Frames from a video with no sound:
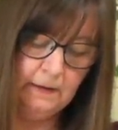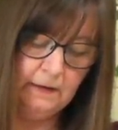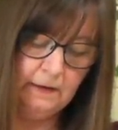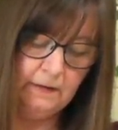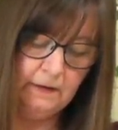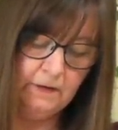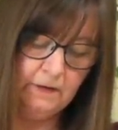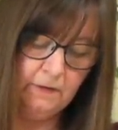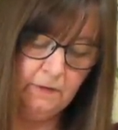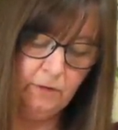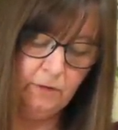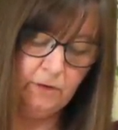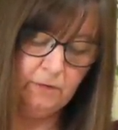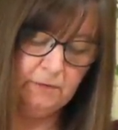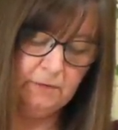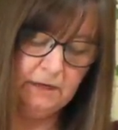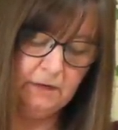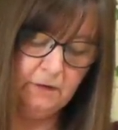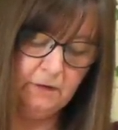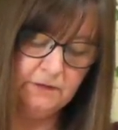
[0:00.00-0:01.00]
And they do
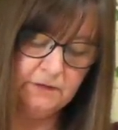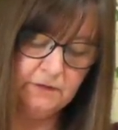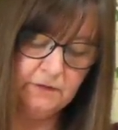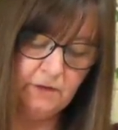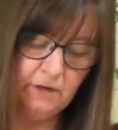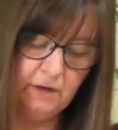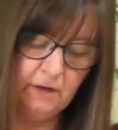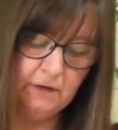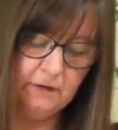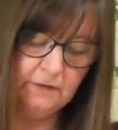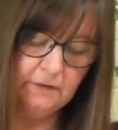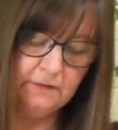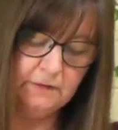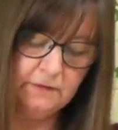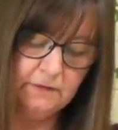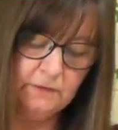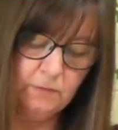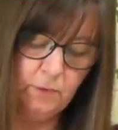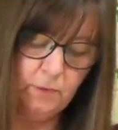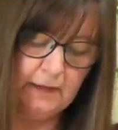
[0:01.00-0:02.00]
come in lots of colours
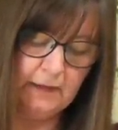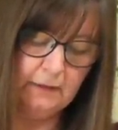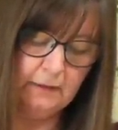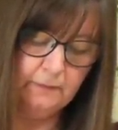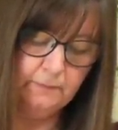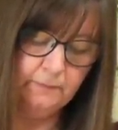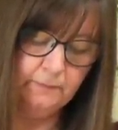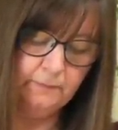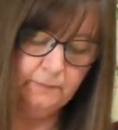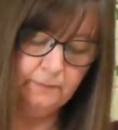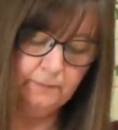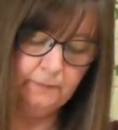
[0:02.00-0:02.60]
as well.